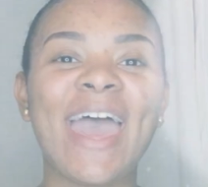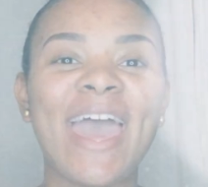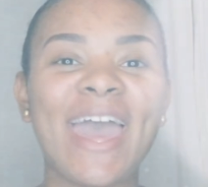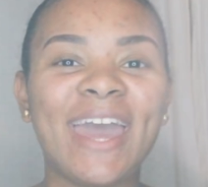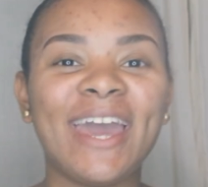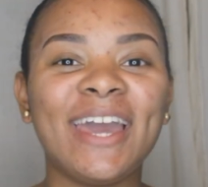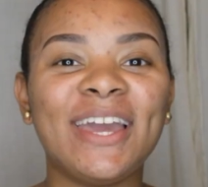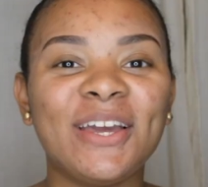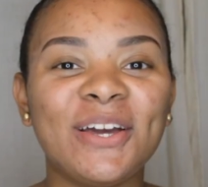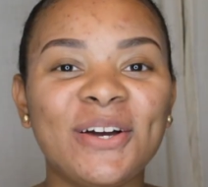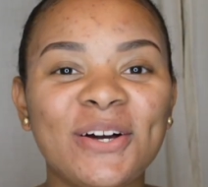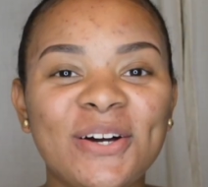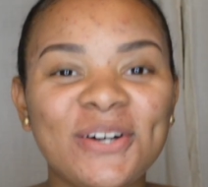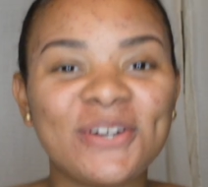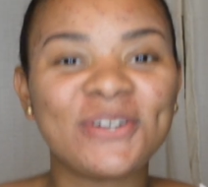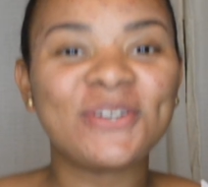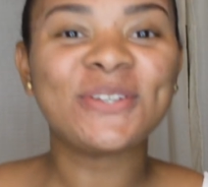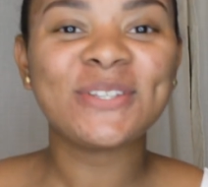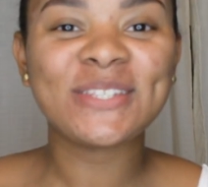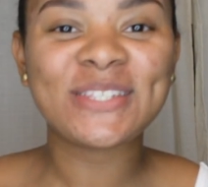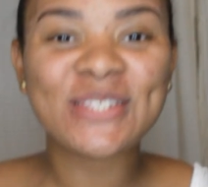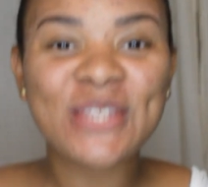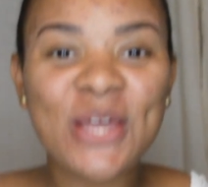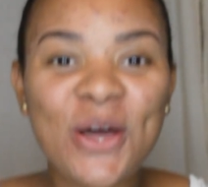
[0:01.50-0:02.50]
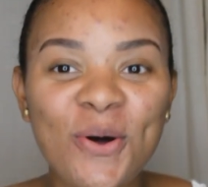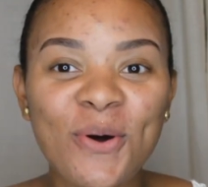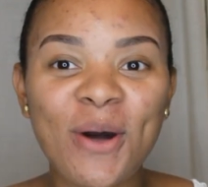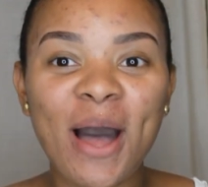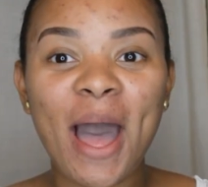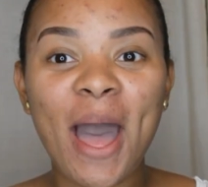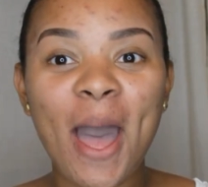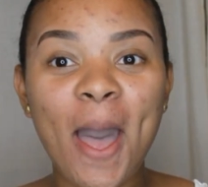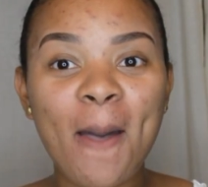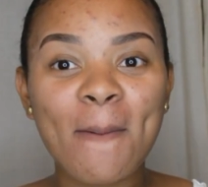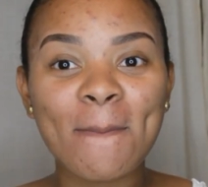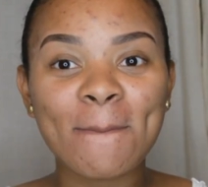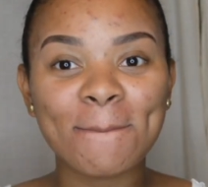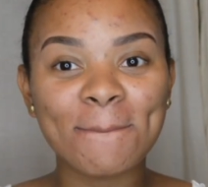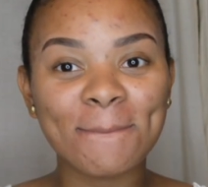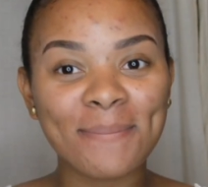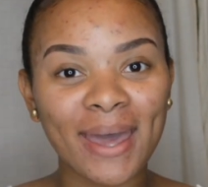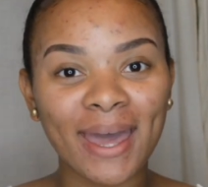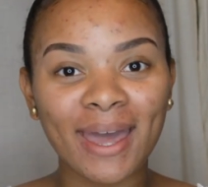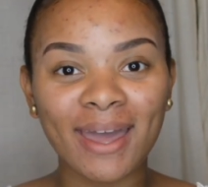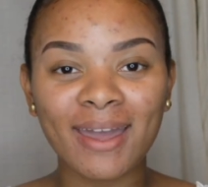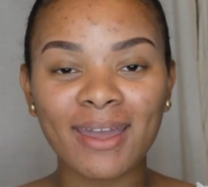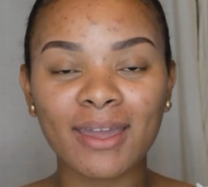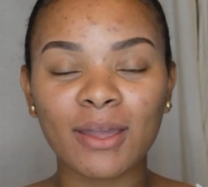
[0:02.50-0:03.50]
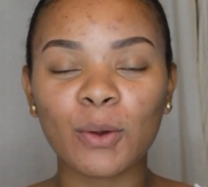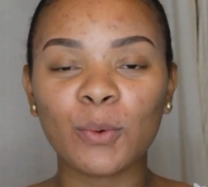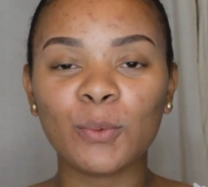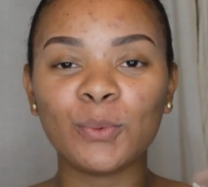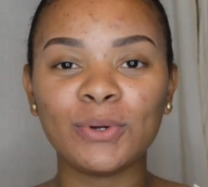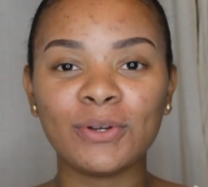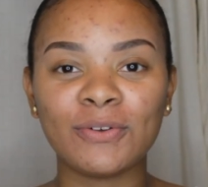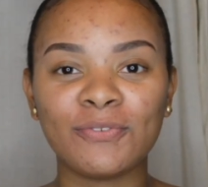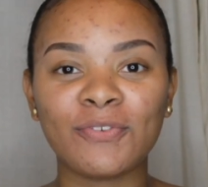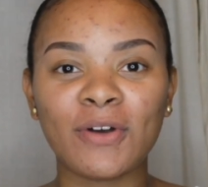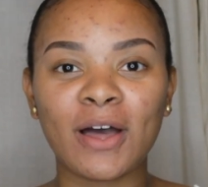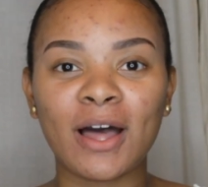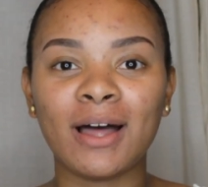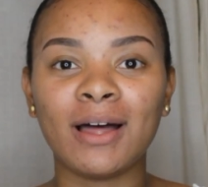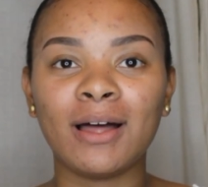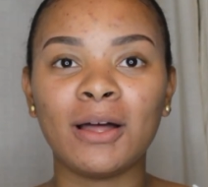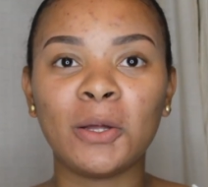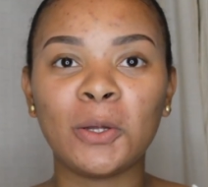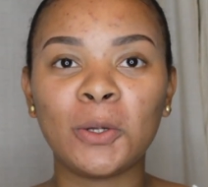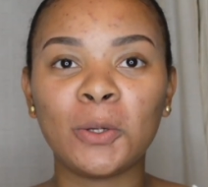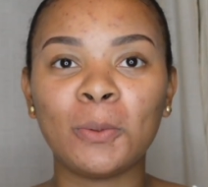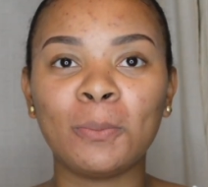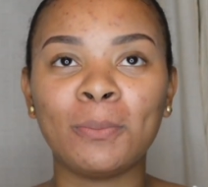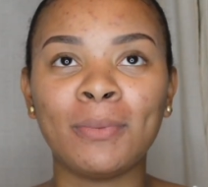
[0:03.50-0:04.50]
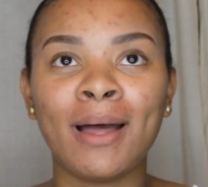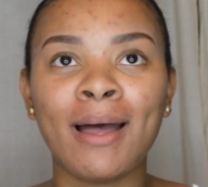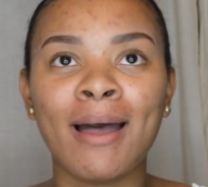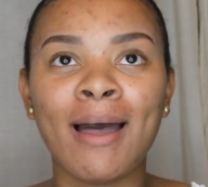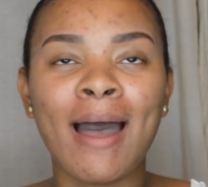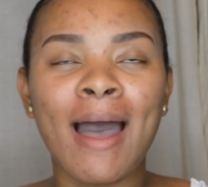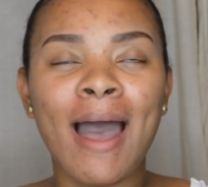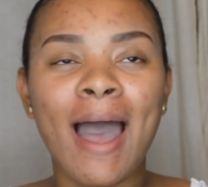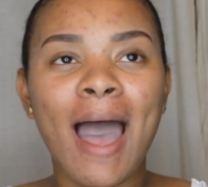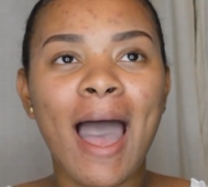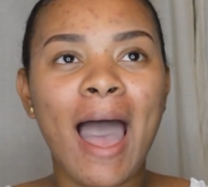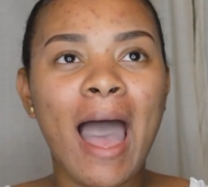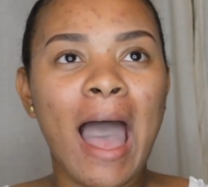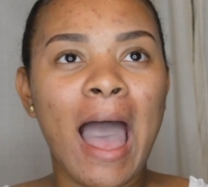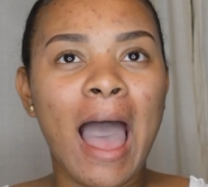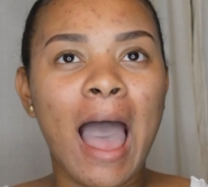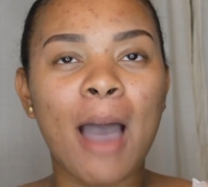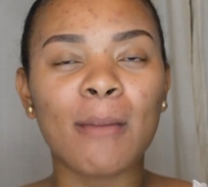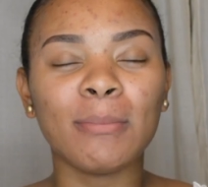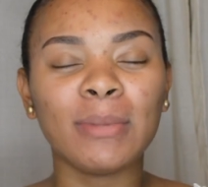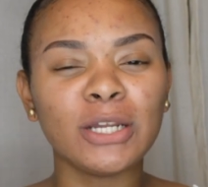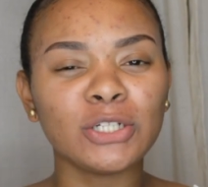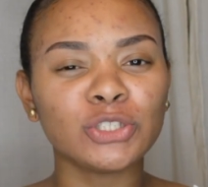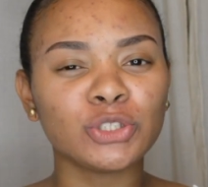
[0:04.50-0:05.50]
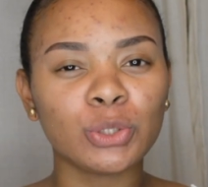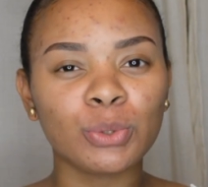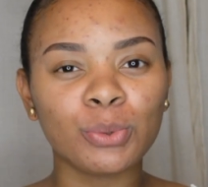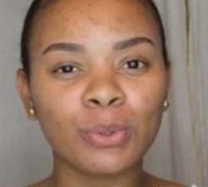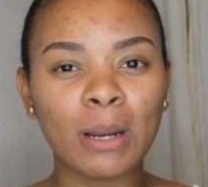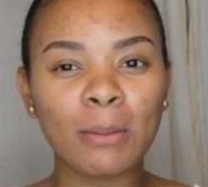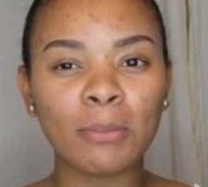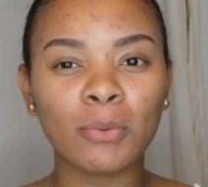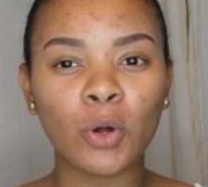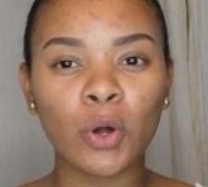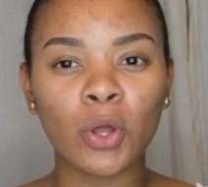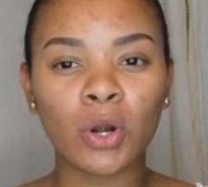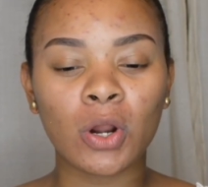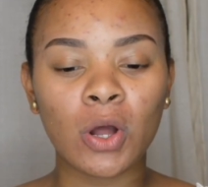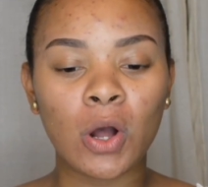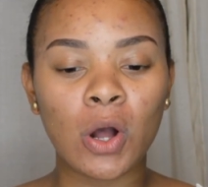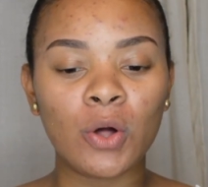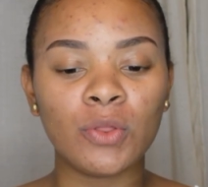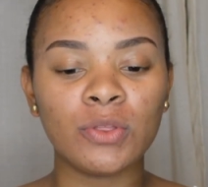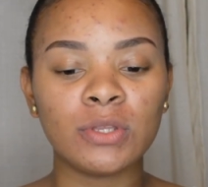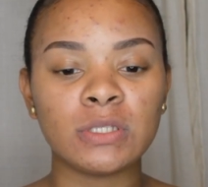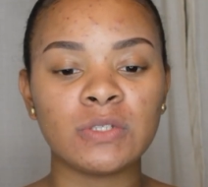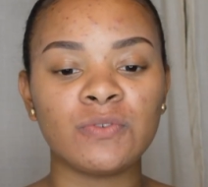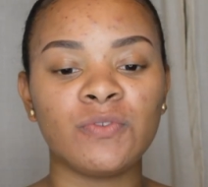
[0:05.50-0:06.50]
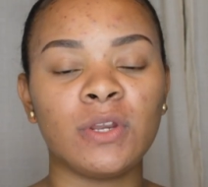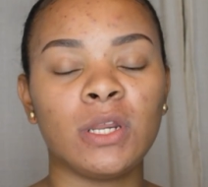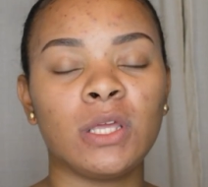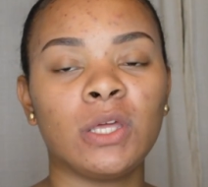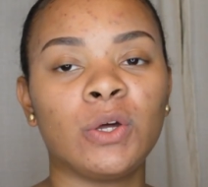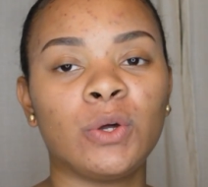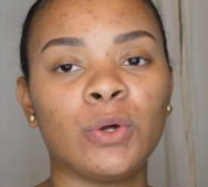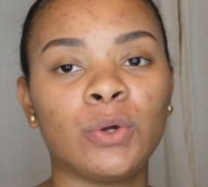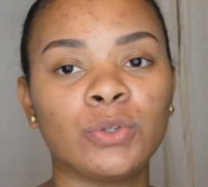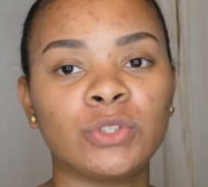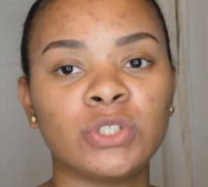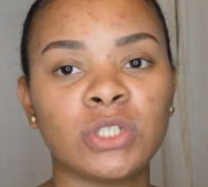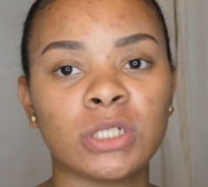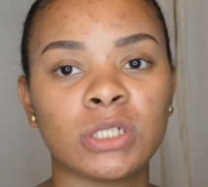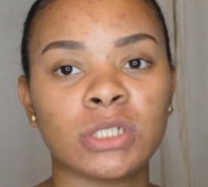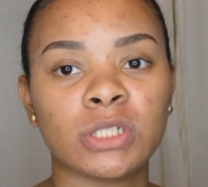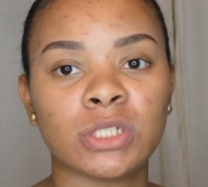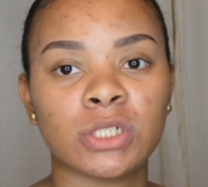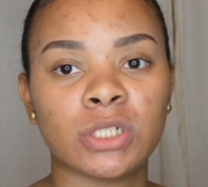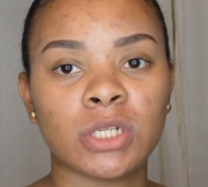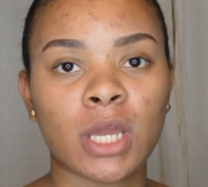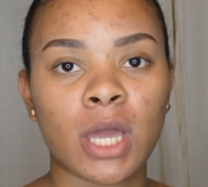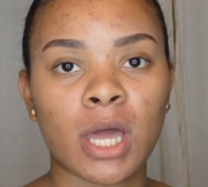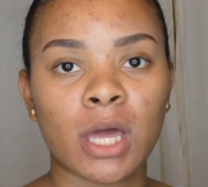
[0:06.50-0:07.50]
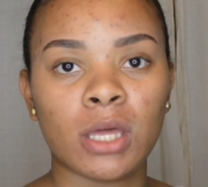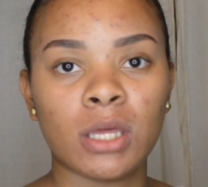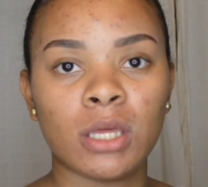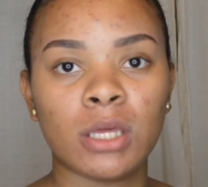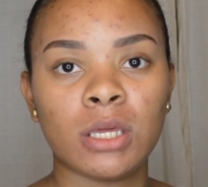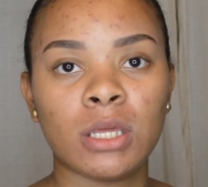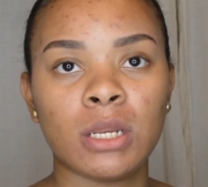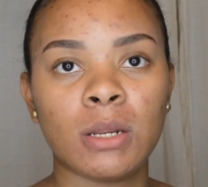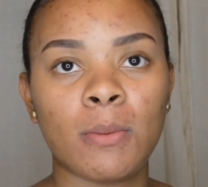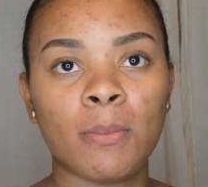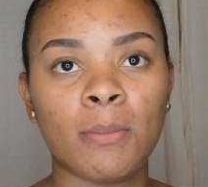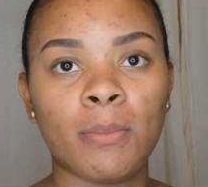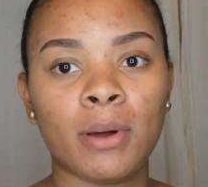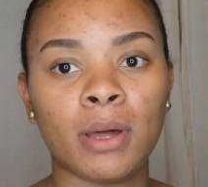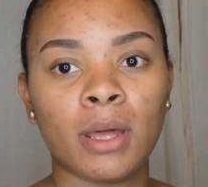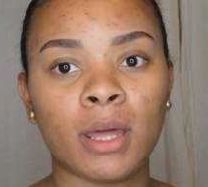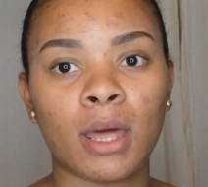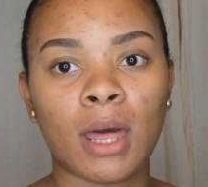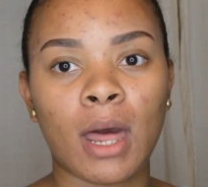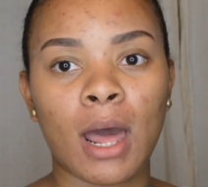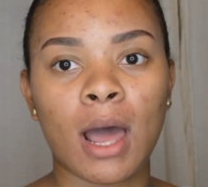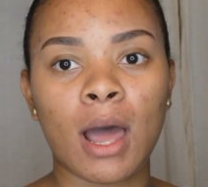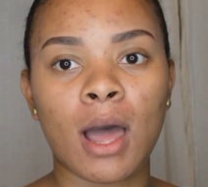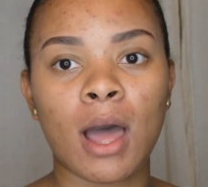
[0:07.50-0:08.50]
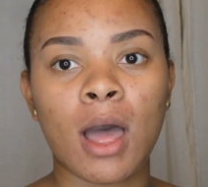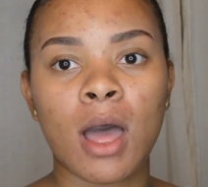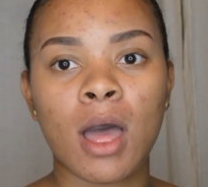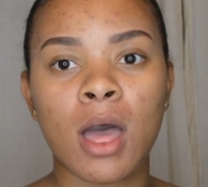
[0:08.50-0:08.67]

Hey y'all, so I'm back with um I'm not sure what I'm gonna call this video just yet, but